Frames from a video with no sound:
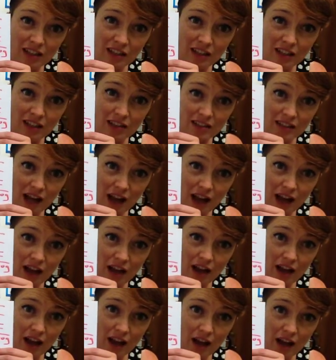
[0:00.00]
It's got
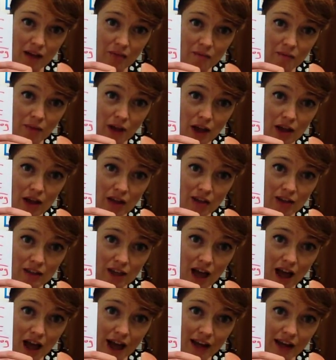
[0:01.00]
um, a
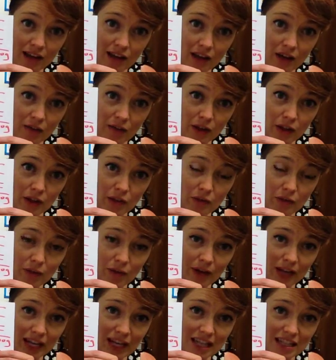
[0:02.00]
line going through
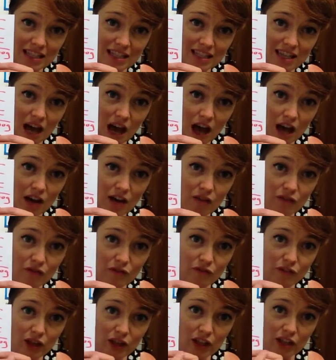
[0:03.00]
it. It's not a
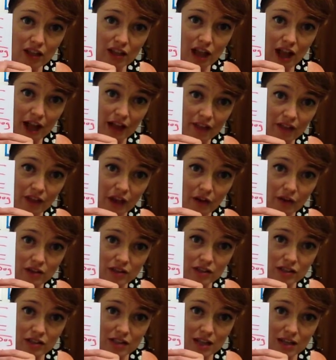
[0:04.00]
full line though.
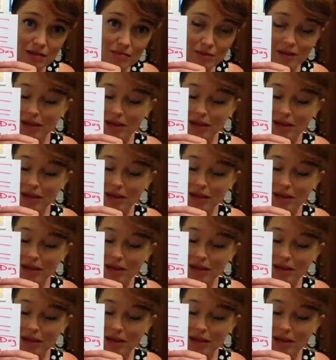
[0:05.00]
It's just going to